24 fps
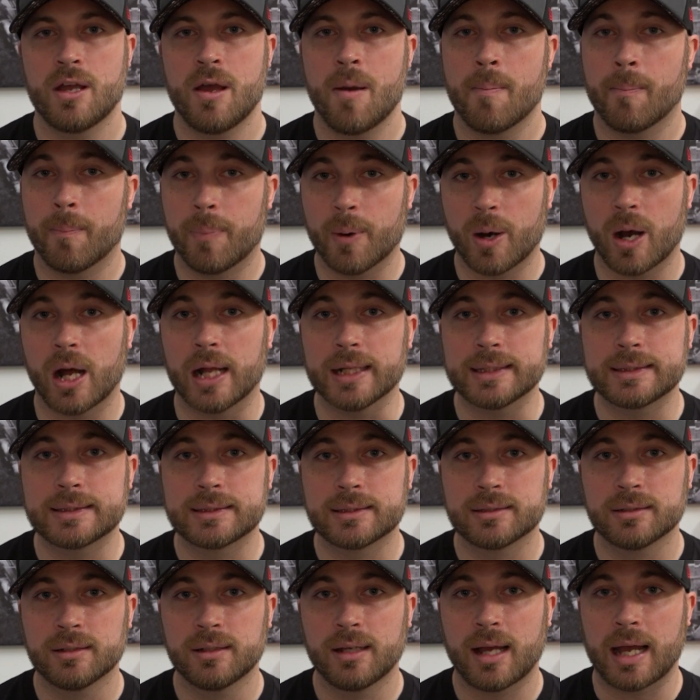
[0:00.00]

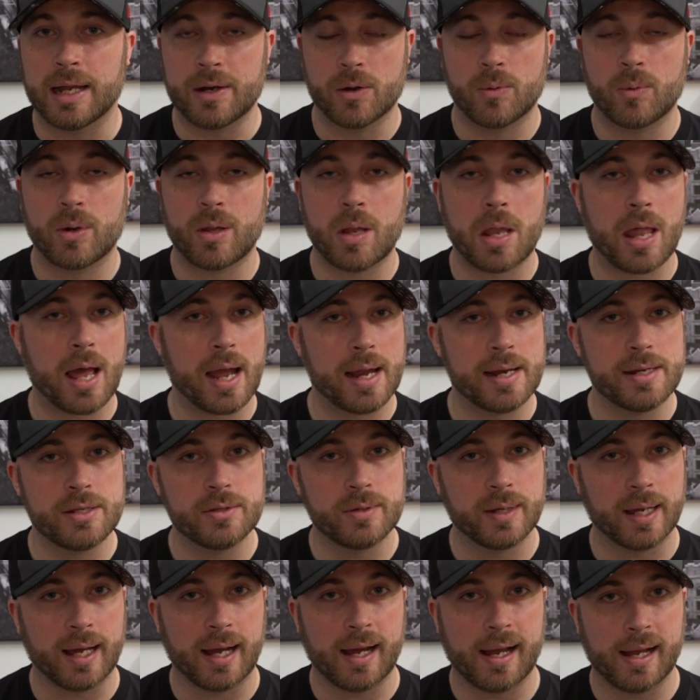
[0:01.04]
But I don't want to lie to you
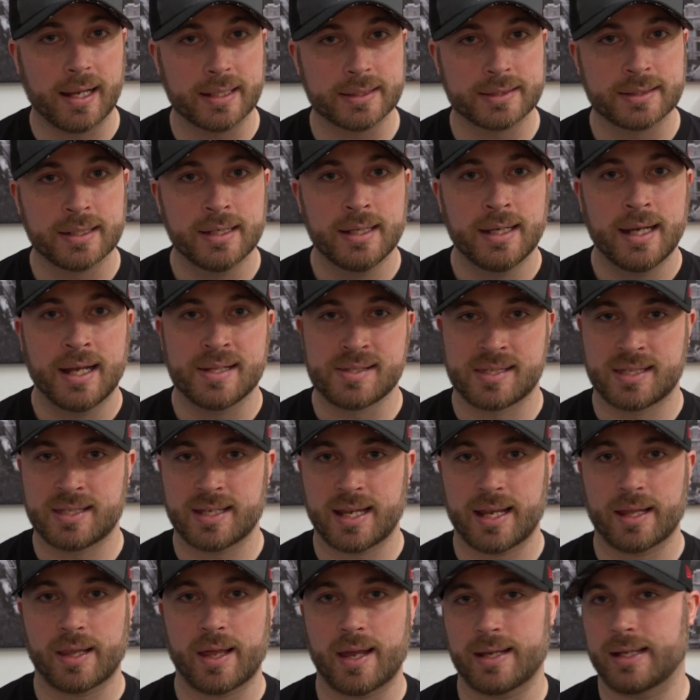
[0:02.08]
guys and
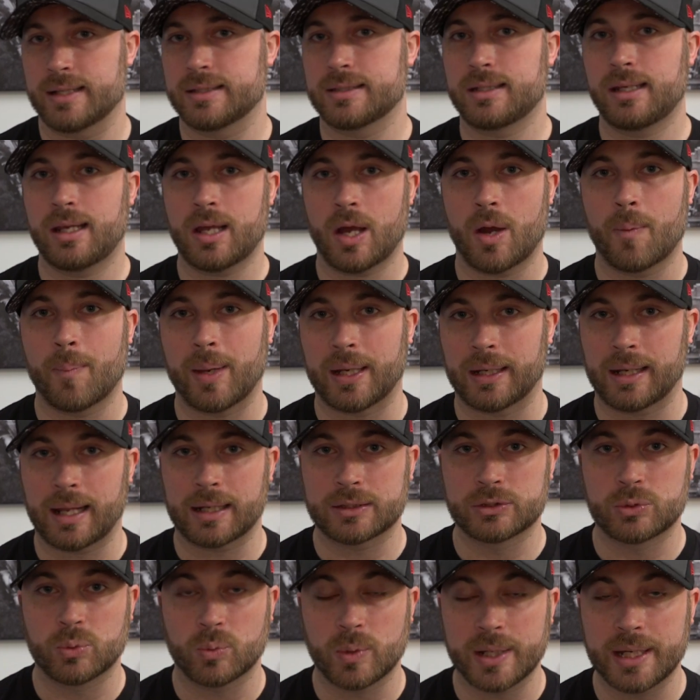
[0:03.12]
say like it's coming
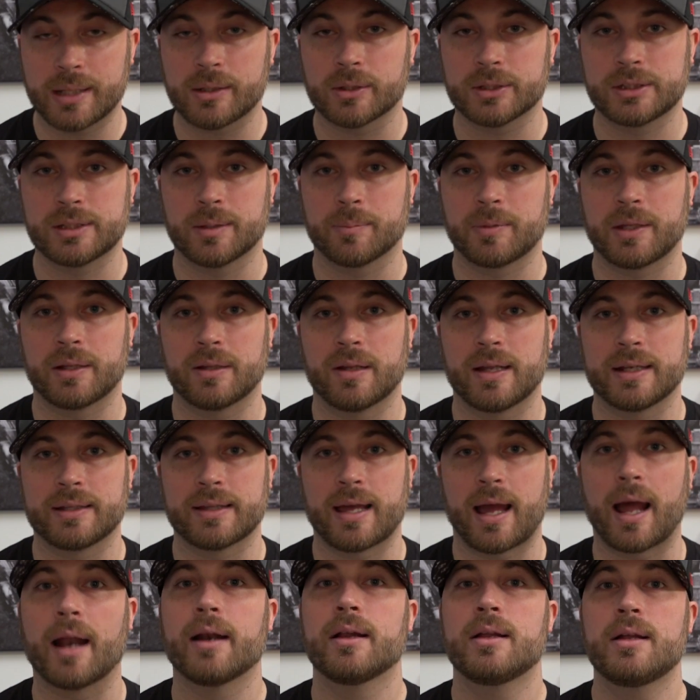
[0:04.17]
next week or something like
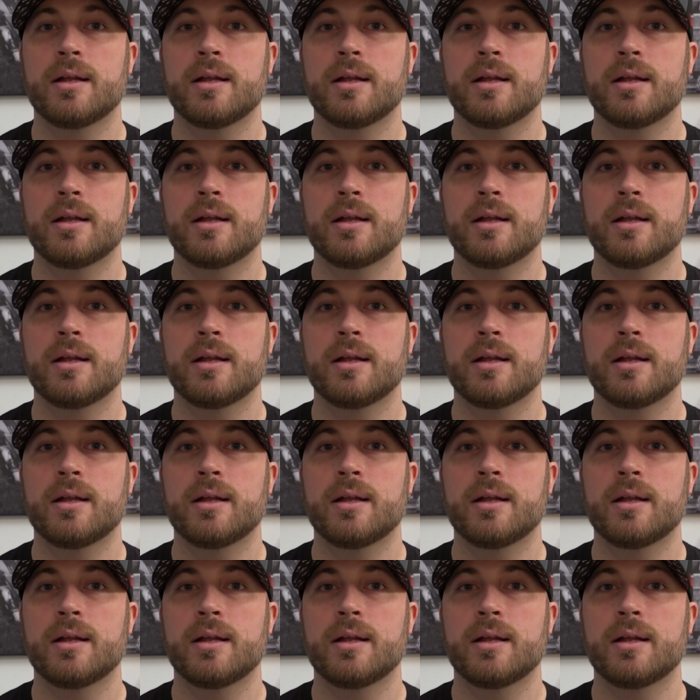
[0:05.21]
that.